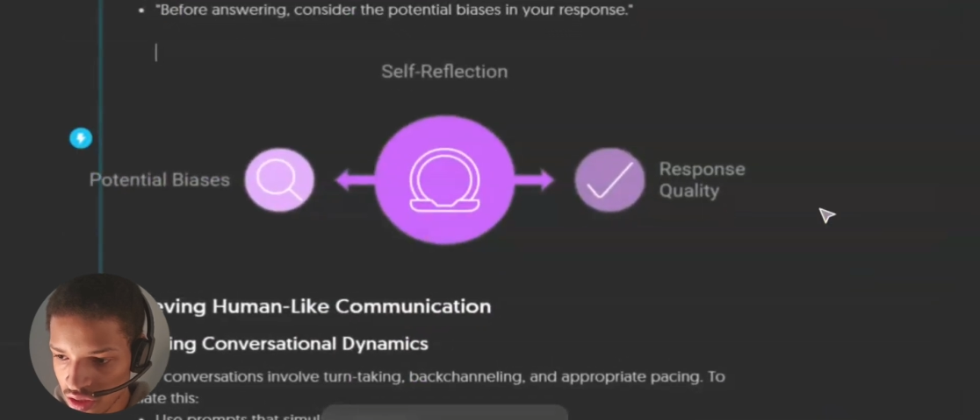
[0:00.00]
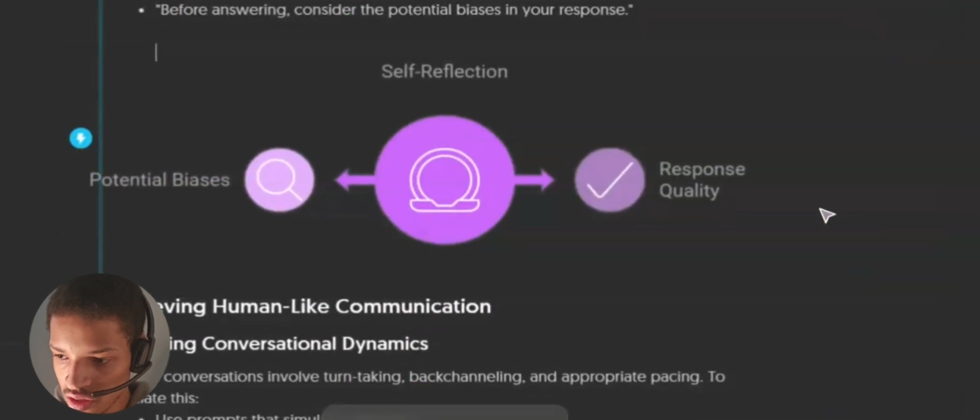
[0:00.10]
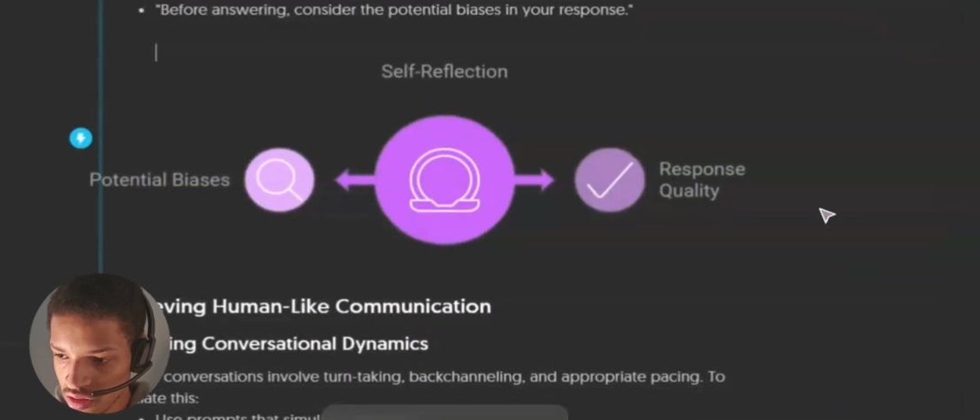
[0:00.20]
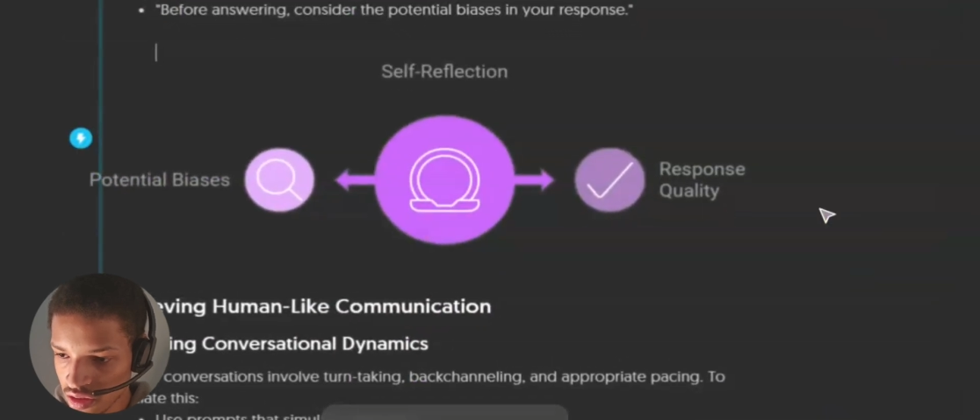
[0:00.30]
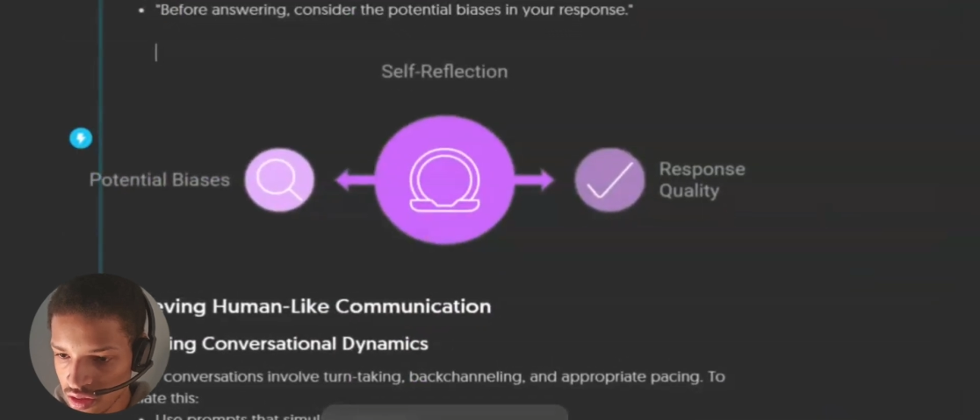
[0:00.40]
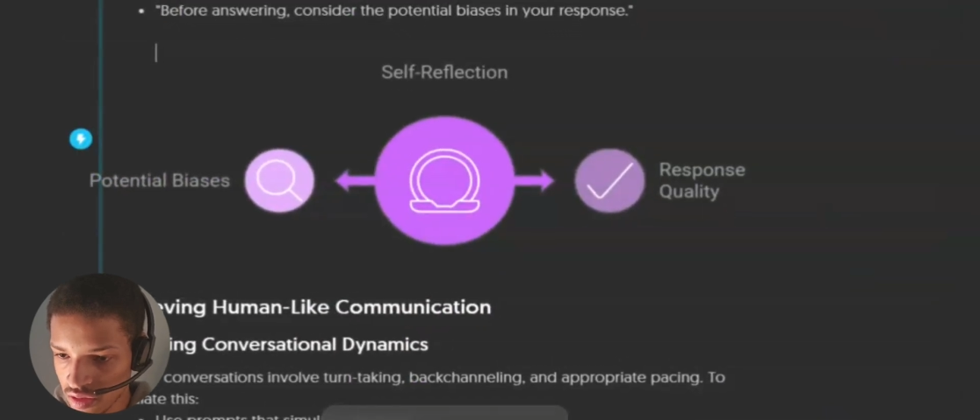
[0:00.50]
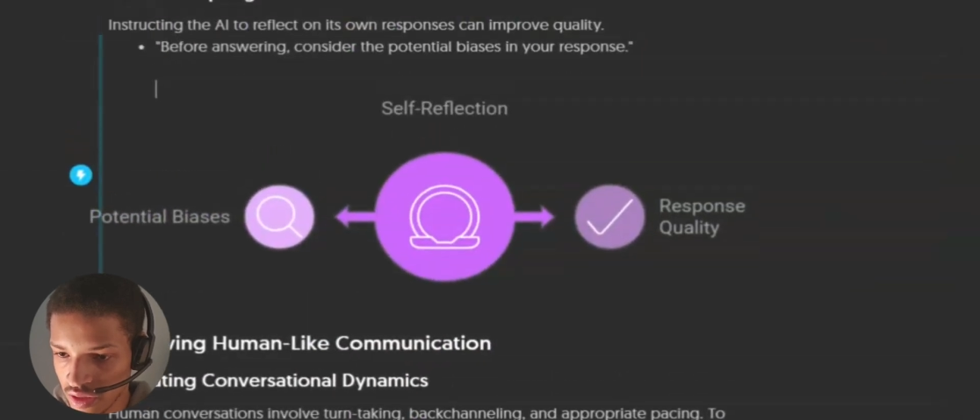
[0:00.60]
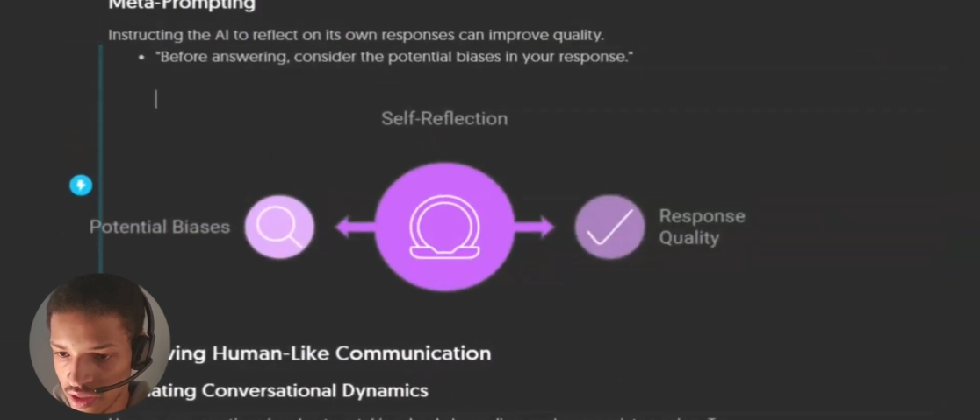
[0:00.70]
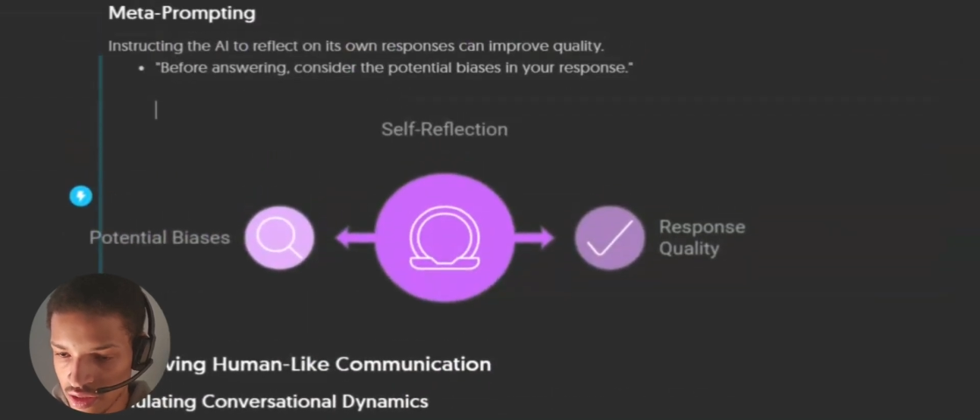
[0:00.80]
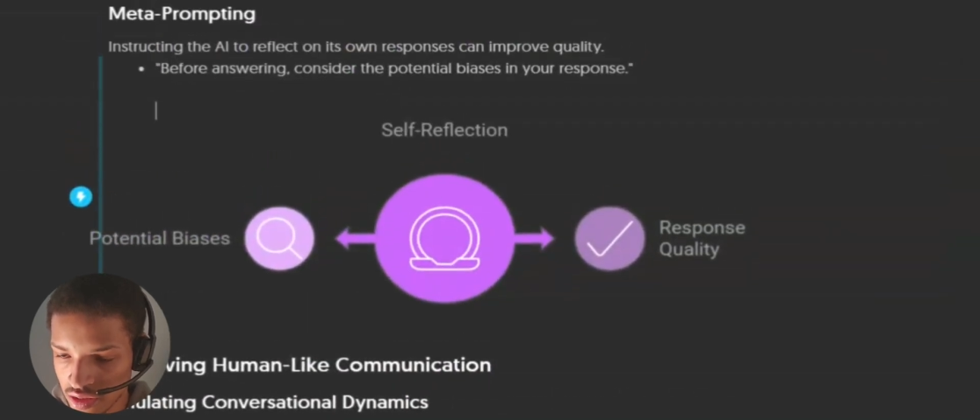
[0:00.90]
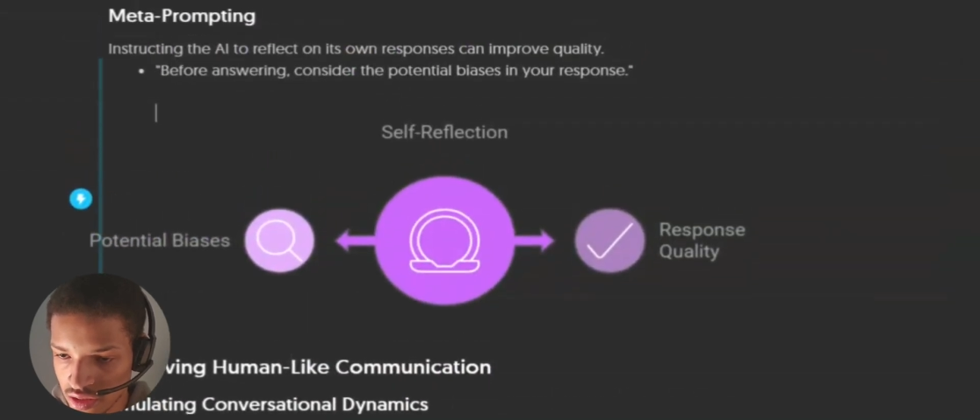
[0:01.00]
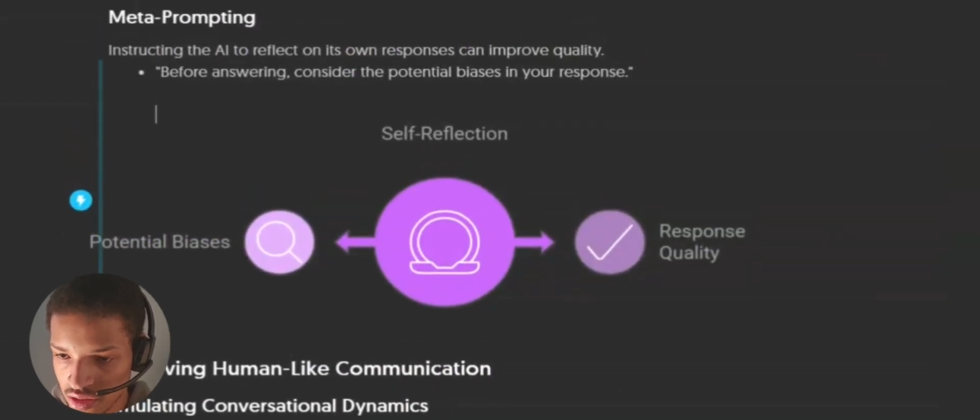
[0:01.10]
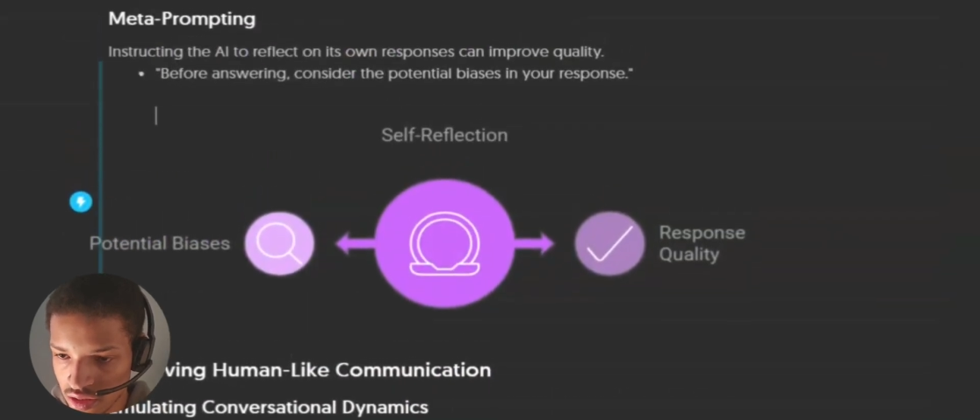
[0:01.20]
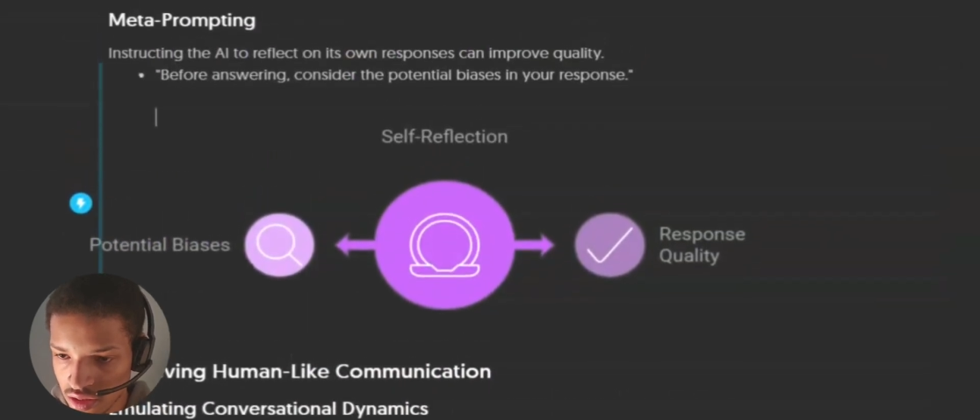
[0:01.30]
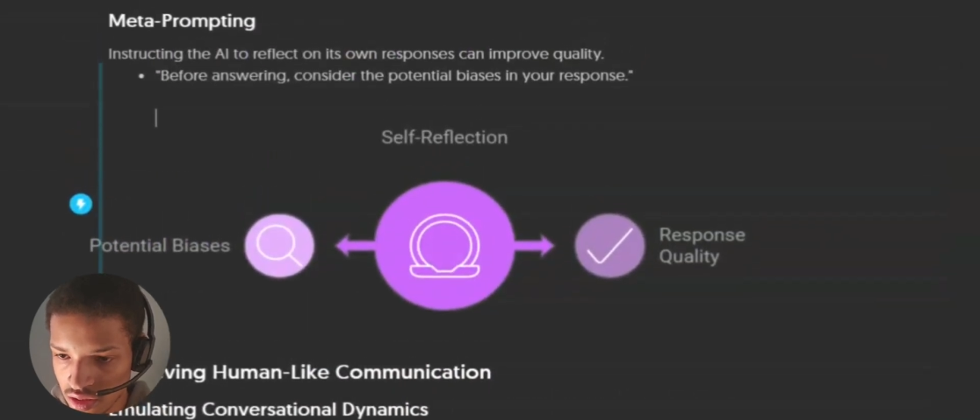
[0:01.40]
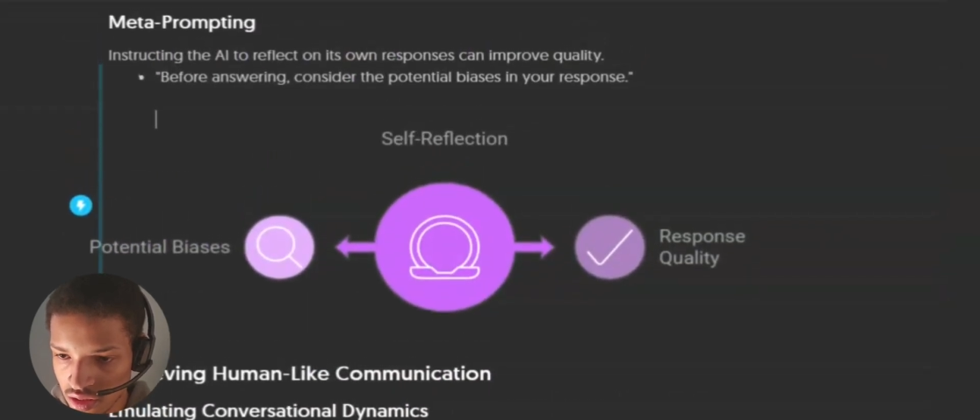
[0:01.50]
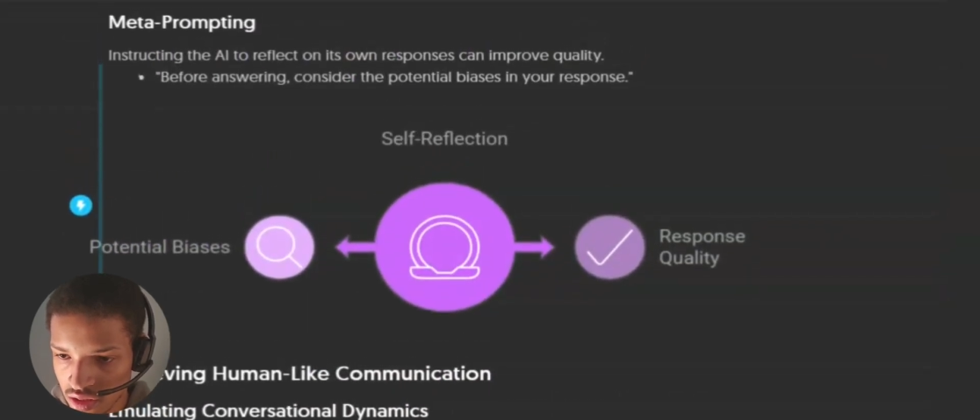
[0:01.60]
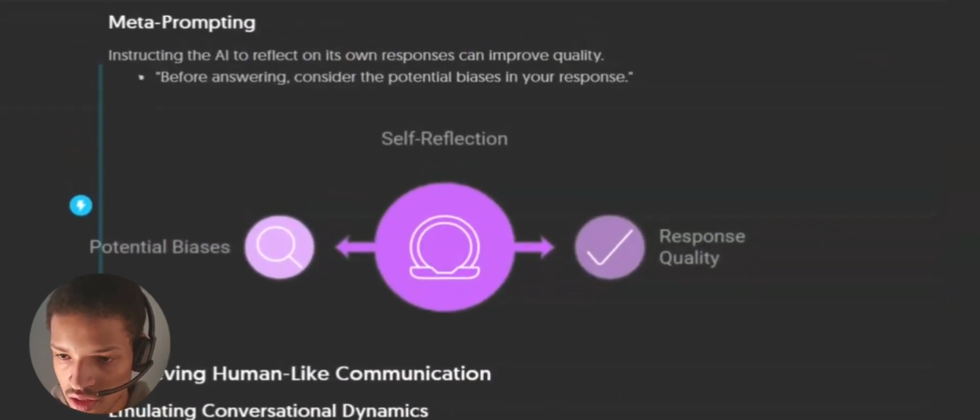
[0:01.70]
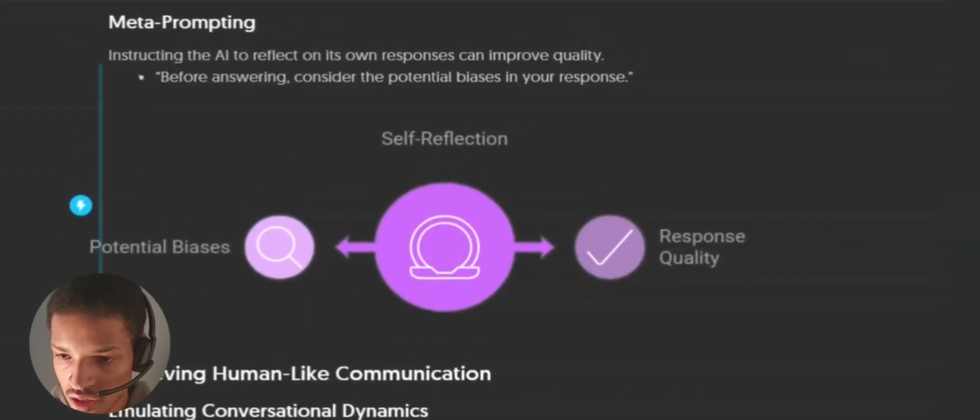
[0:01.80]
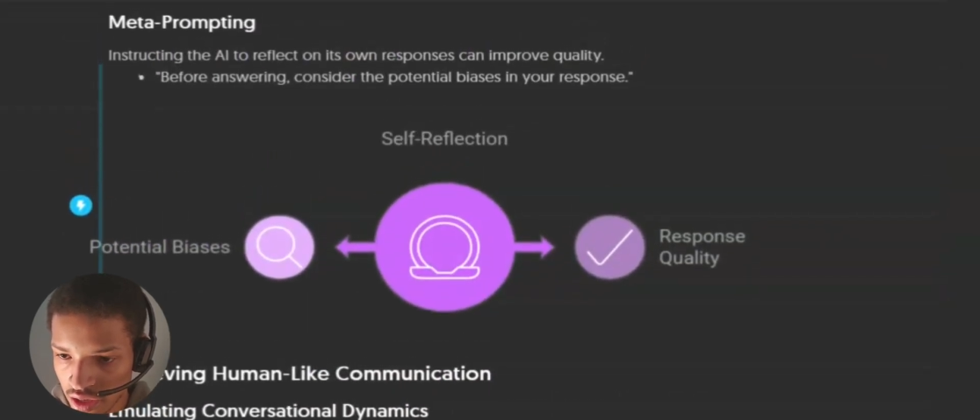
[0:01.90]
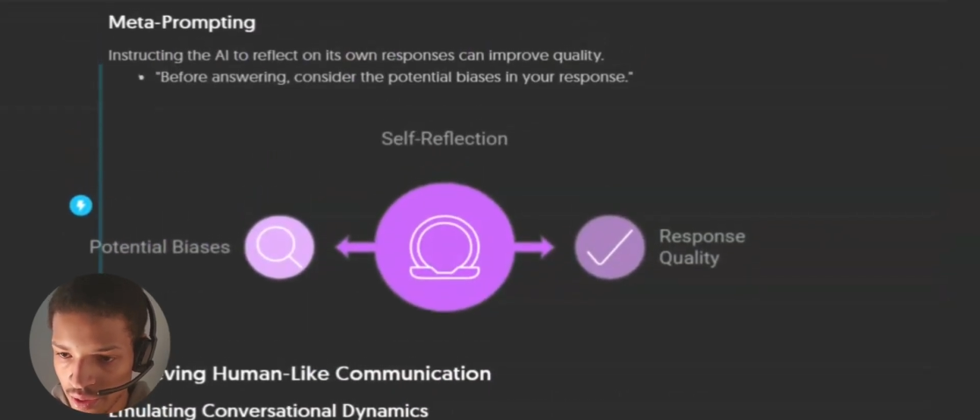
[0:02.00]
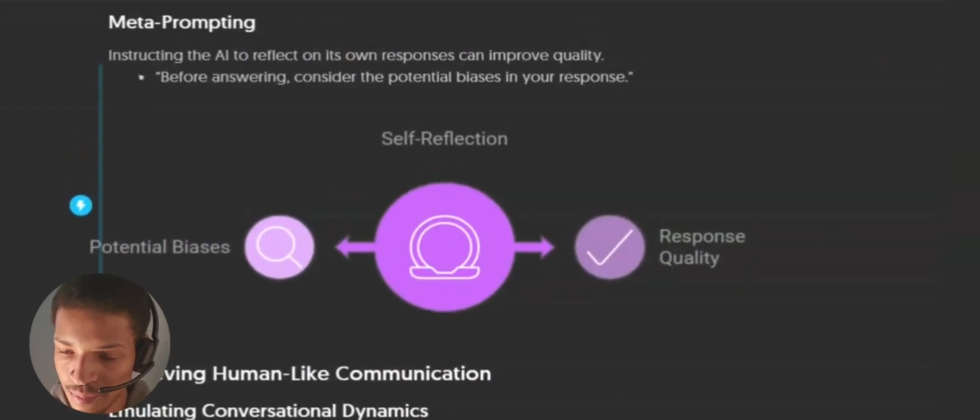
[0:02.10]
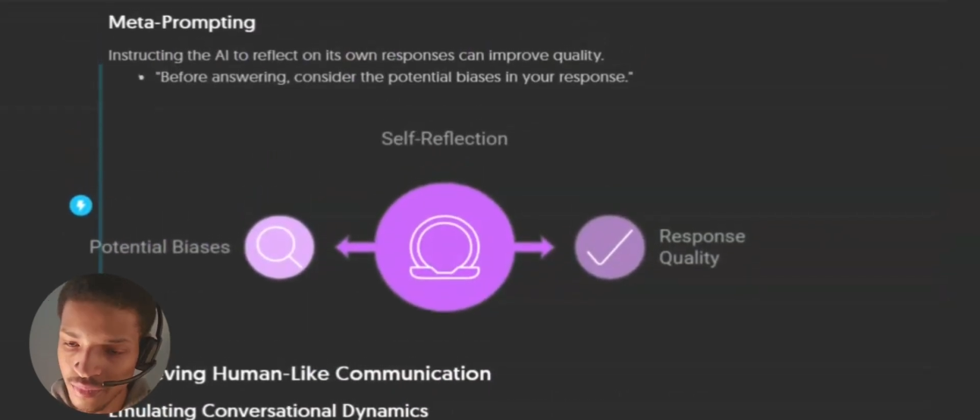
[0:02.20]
Let's just do it like this. Okay.